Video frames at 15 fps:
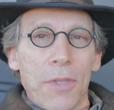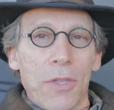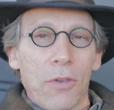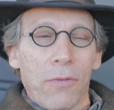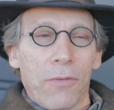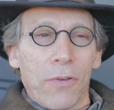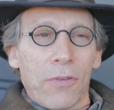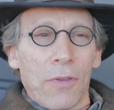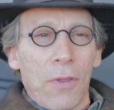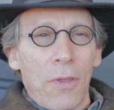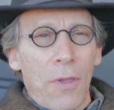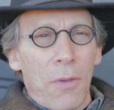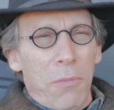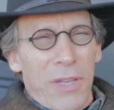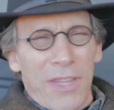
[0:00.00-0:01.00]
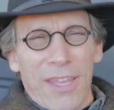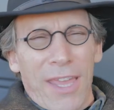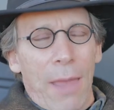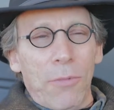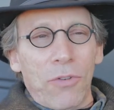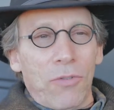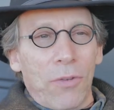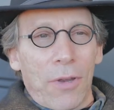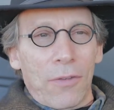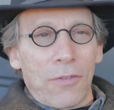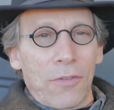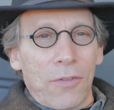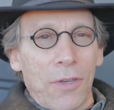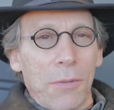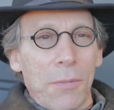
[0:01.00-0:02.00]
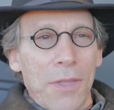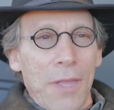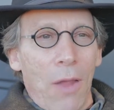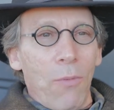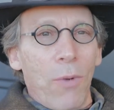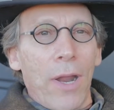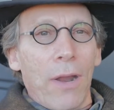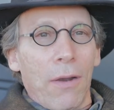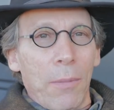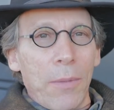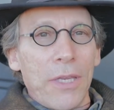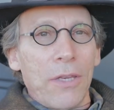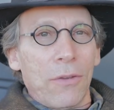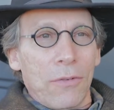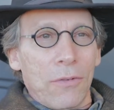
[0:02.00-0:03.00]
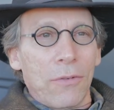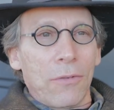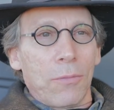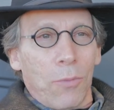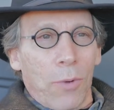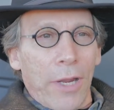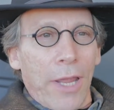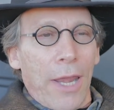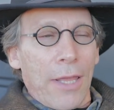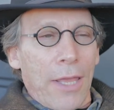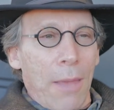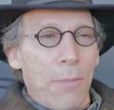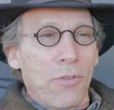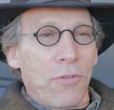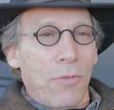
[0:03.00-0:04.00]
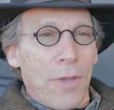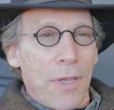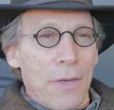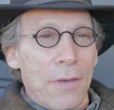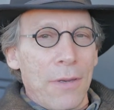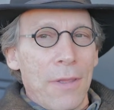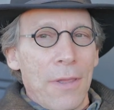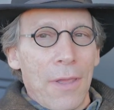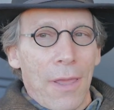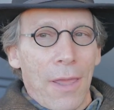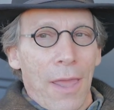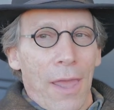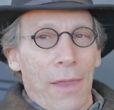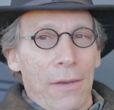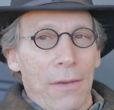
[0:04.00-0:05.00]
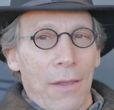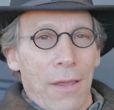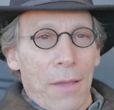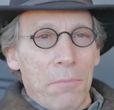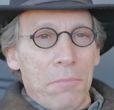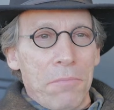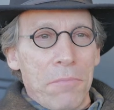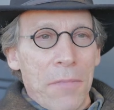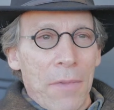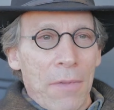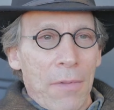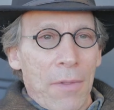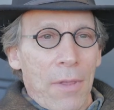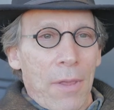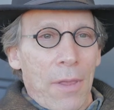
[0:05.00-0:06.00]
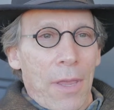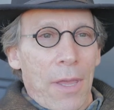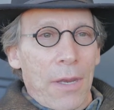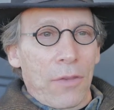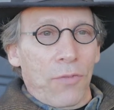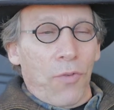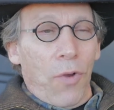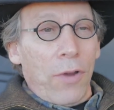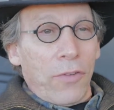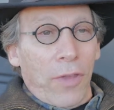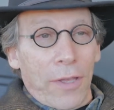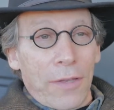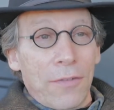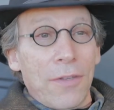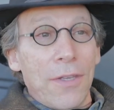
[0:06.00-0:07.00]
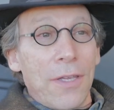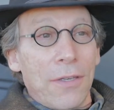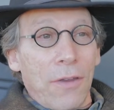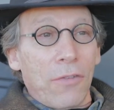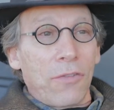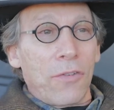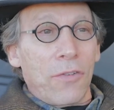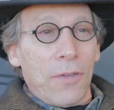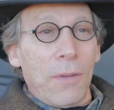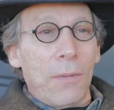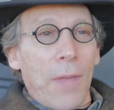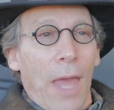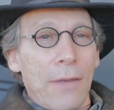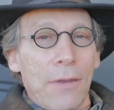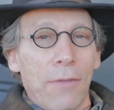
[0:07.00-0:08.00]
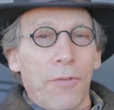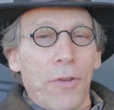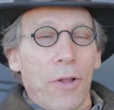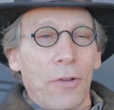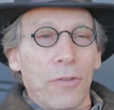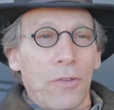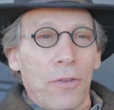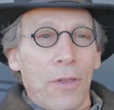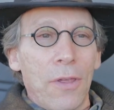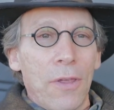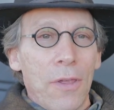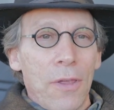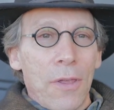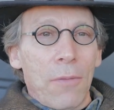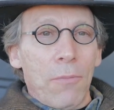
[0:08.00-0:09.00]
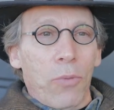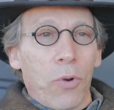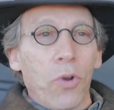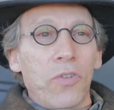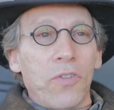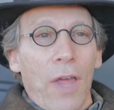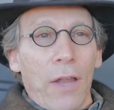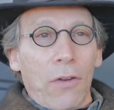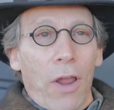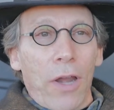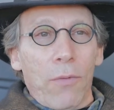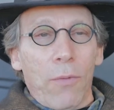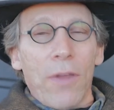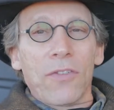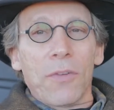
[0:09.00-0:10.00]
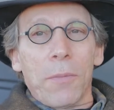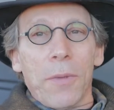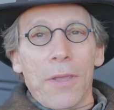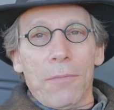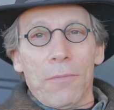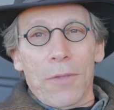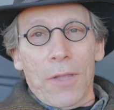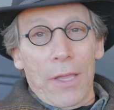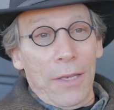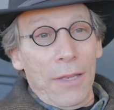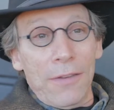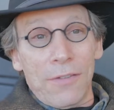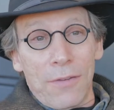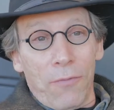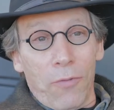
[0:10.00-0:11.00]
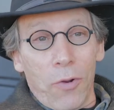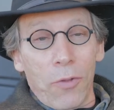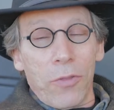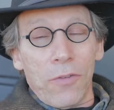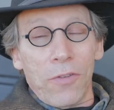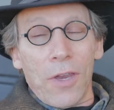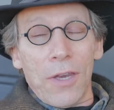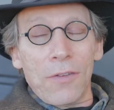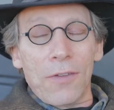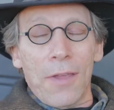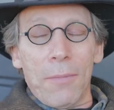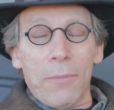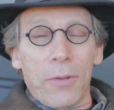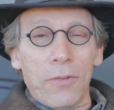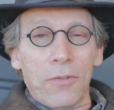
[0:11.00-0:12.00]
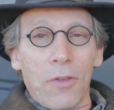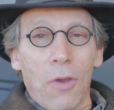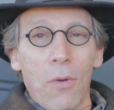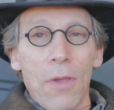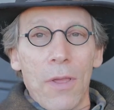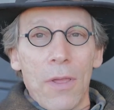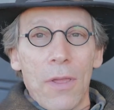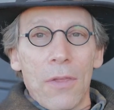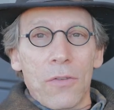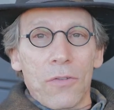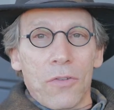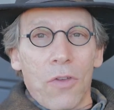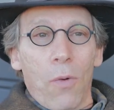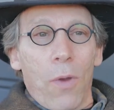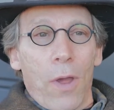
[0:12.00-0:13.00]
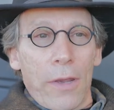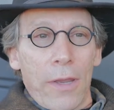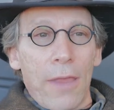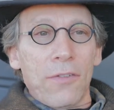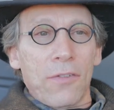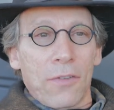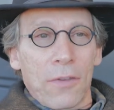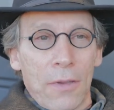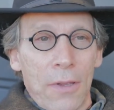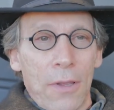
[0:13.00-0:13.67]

in the universe. But the chemistry doesn't seem to be that rare. I mean, it's organic chemistry, and as far as I can see, it doesn't seem that difficult to produce that kind of recipe, at least if Earth is any sample. So unless